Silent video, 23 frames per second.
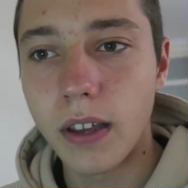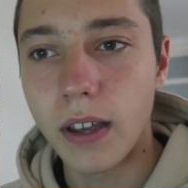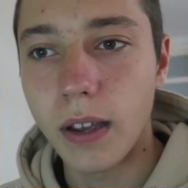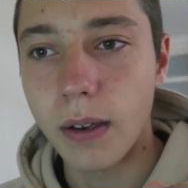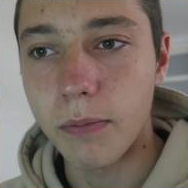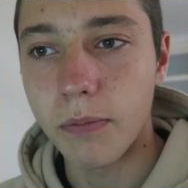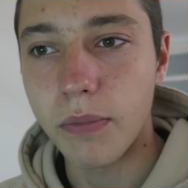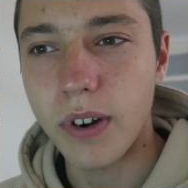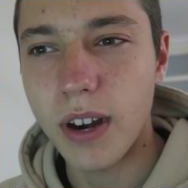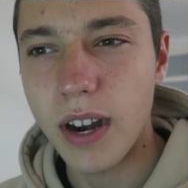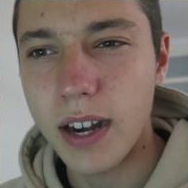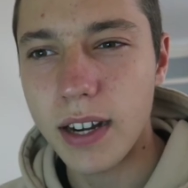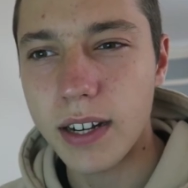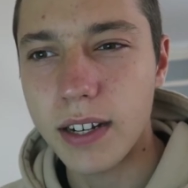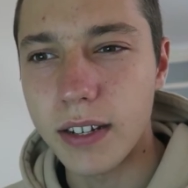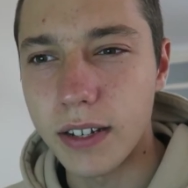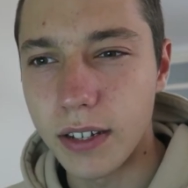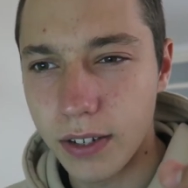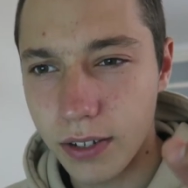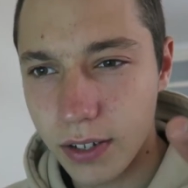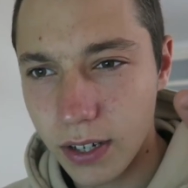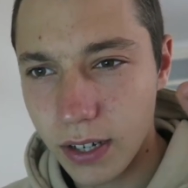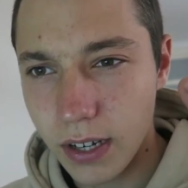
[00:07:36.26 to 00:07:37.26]
and
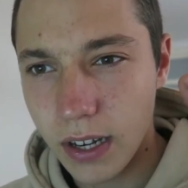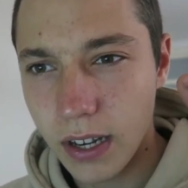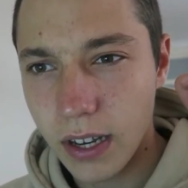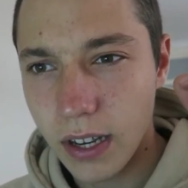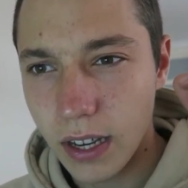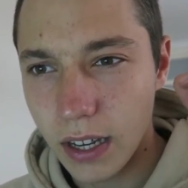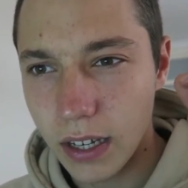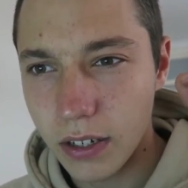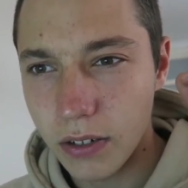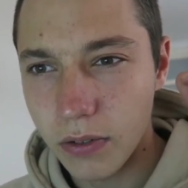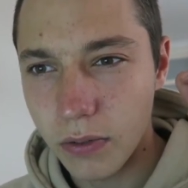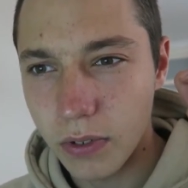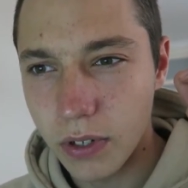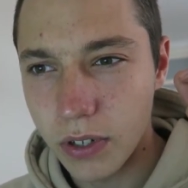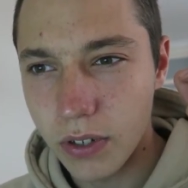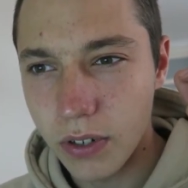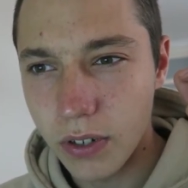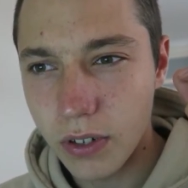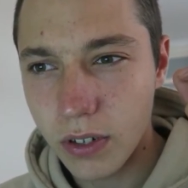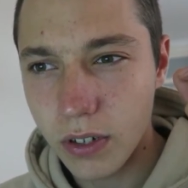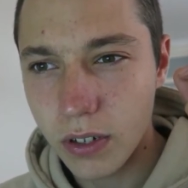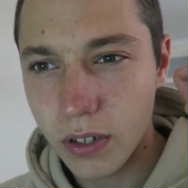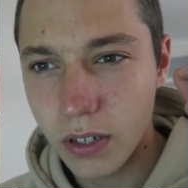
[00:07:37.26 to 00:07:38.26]
practice, and to
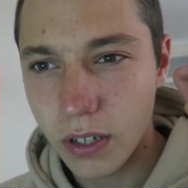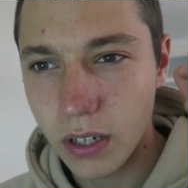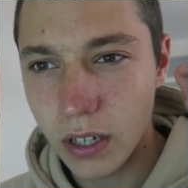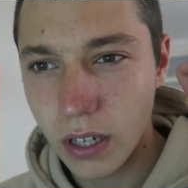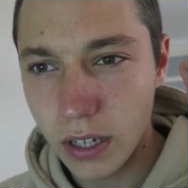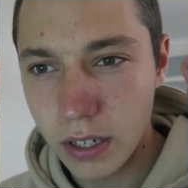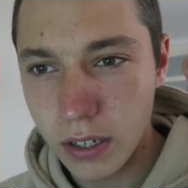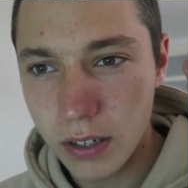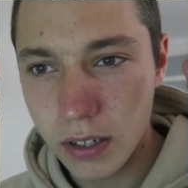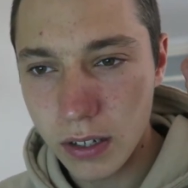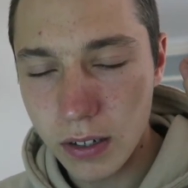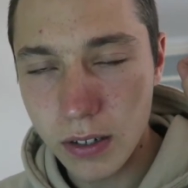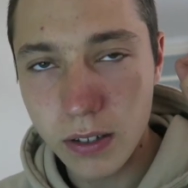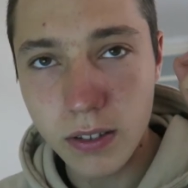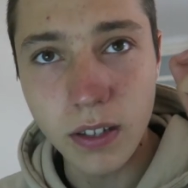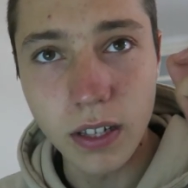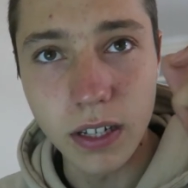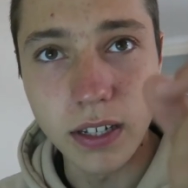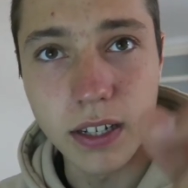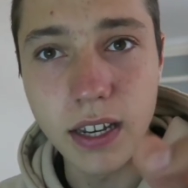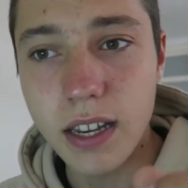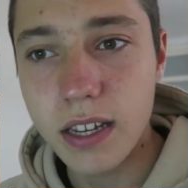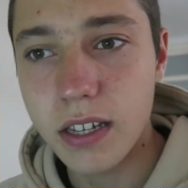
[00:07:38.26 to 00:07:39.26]

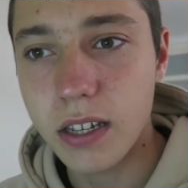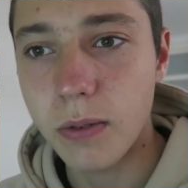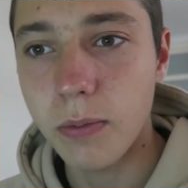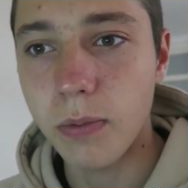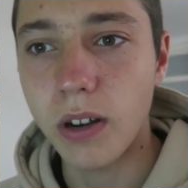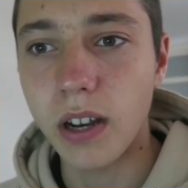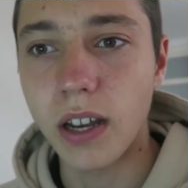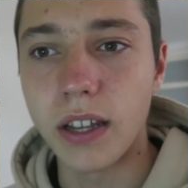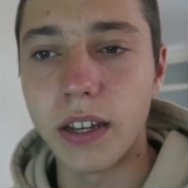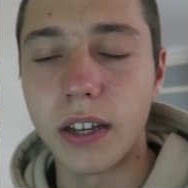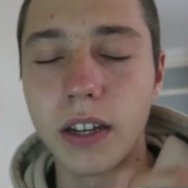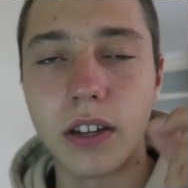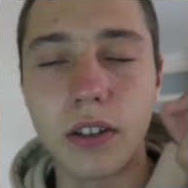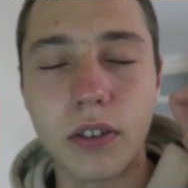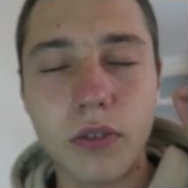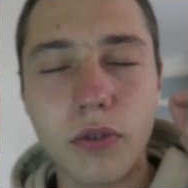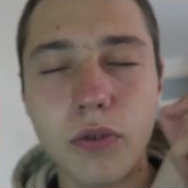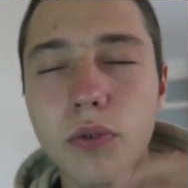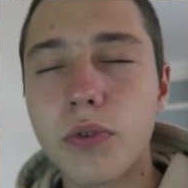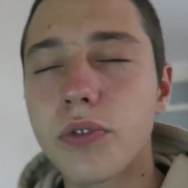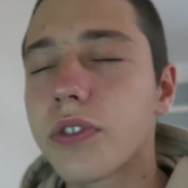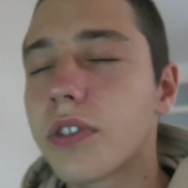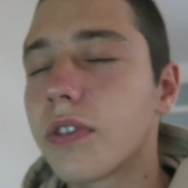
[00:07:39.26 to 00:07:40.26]
the discipline, and
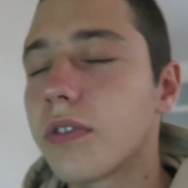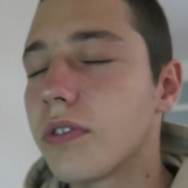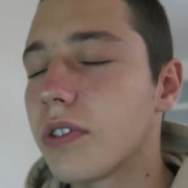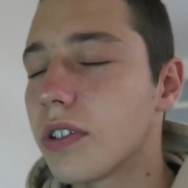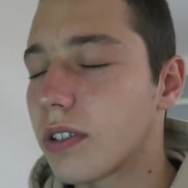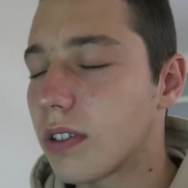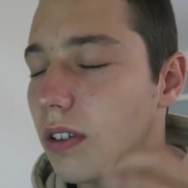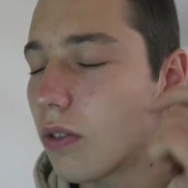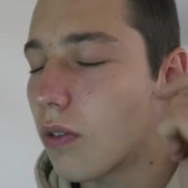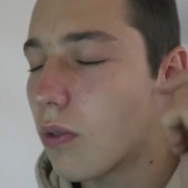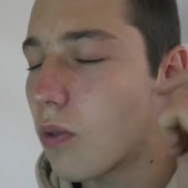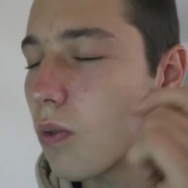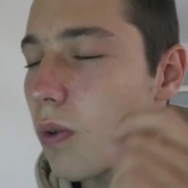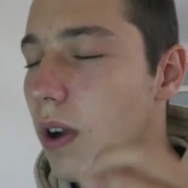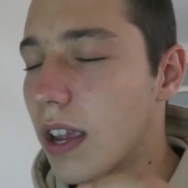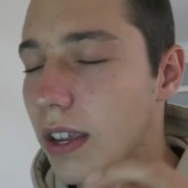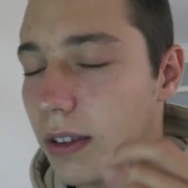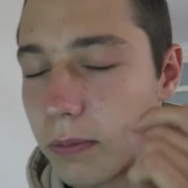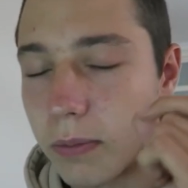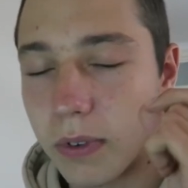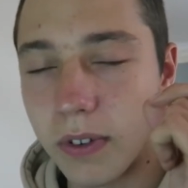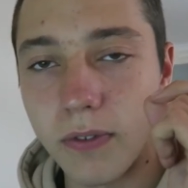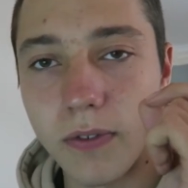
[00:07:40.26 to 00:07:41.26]
also just
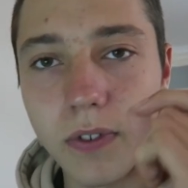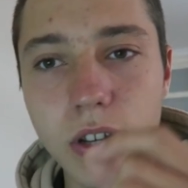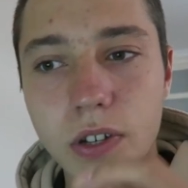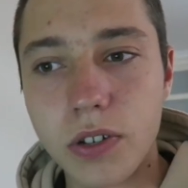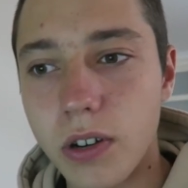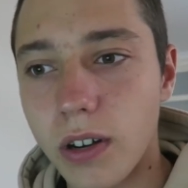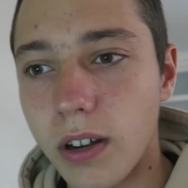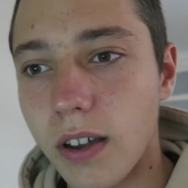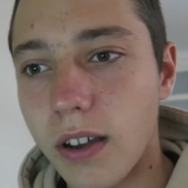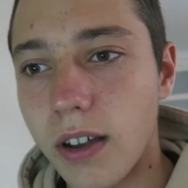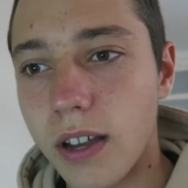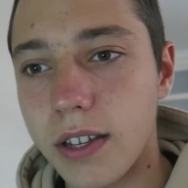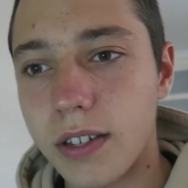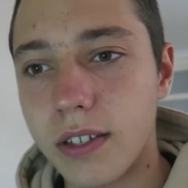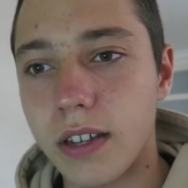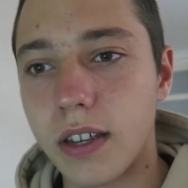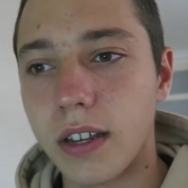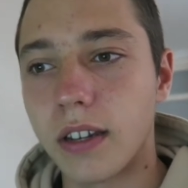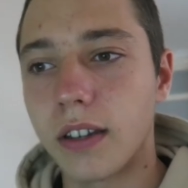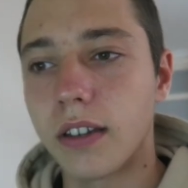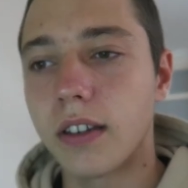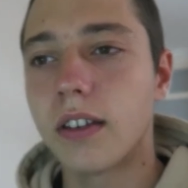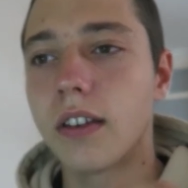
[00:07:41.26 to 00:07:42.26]
always be
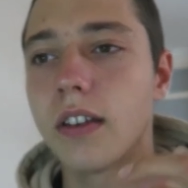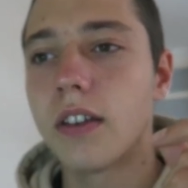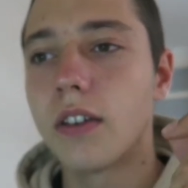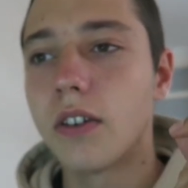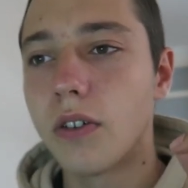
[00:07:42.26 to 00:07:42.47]
visualizing,